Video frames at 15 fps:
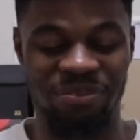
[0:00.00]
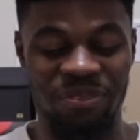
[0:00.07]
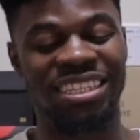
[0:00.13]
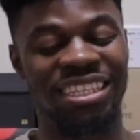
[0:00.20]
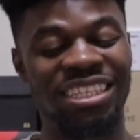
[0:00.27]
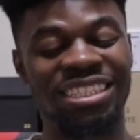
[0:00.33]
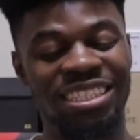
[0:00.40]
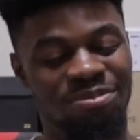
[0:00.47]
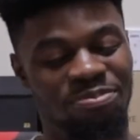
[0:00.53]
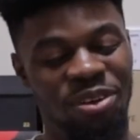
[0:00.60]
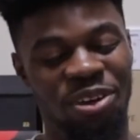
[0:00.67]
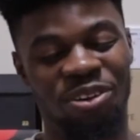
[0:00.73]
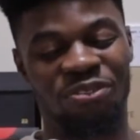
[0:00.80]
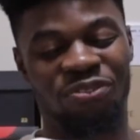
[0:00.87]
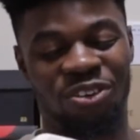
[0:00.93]
This is
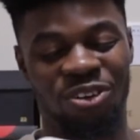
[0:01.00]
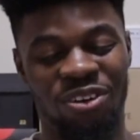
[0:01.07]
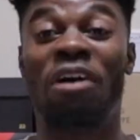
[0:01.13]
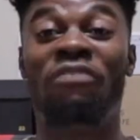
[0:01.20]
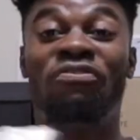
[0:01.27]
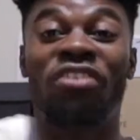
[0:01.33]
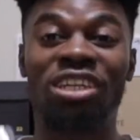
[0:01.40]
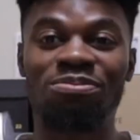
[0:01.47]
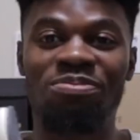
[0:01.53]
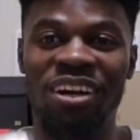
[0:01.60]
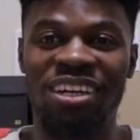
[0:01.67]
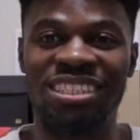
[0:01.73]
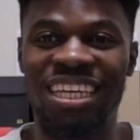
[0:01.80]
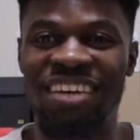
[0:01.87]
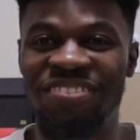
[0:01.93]
beautiful. My first pair
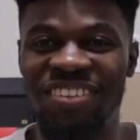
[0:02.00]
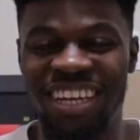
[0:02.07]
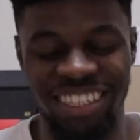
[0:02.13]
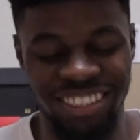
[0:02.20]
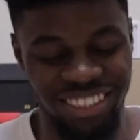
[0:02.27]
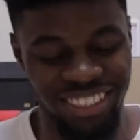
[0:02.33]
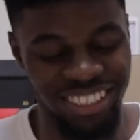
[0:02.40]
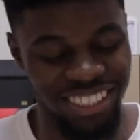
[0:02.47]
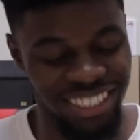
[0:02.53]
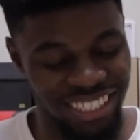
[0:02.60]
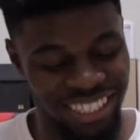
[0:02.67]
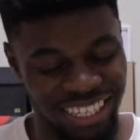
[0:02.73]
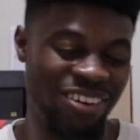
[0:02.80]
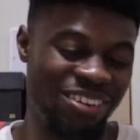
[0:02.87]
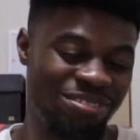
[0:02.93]
of 700s.
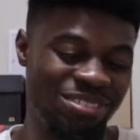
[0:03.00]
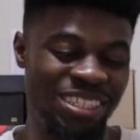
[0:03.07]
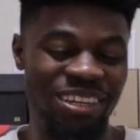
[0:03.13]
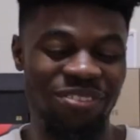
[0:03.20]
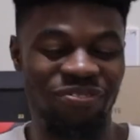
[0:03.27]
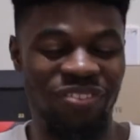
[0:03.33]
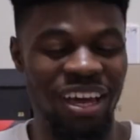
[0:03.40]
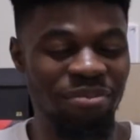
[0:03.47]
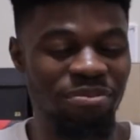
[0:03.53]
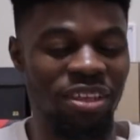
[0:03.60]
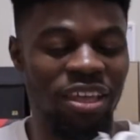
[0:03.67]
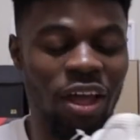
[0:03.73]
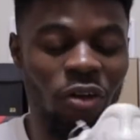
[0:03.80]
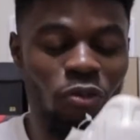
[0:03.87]
Welcome to the family.